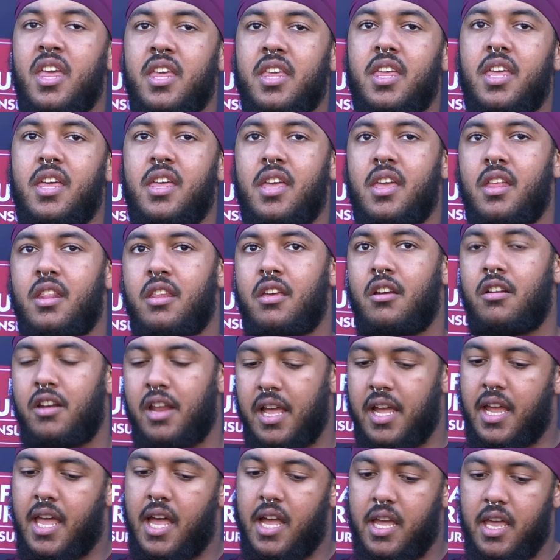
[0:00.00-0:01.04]
Yeah,
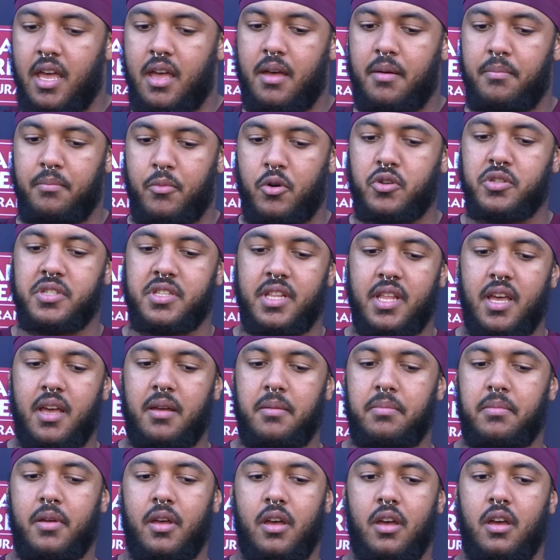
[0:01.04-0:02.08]
like, I got more
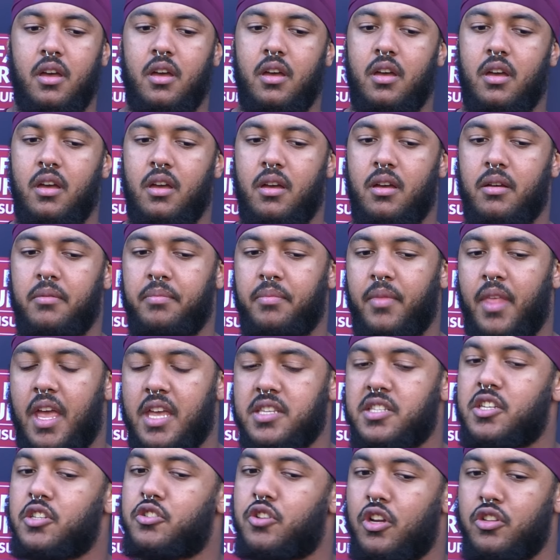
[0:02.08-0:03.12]
snap. I
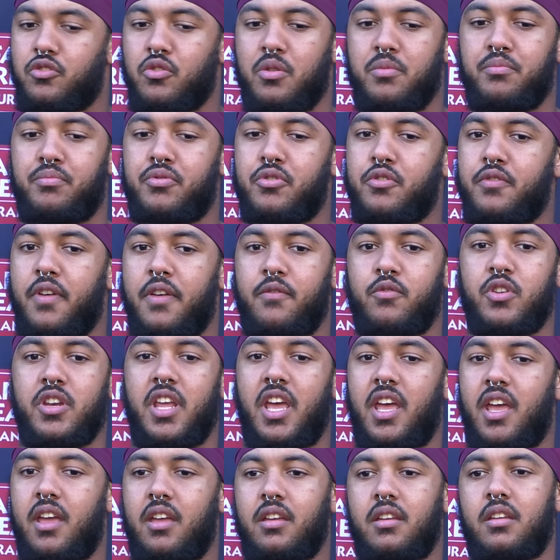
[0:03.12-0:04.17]
still try to improve every
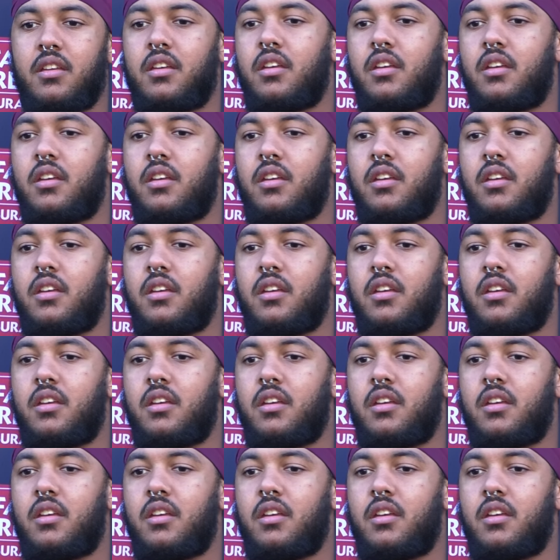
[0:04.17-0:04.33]
day.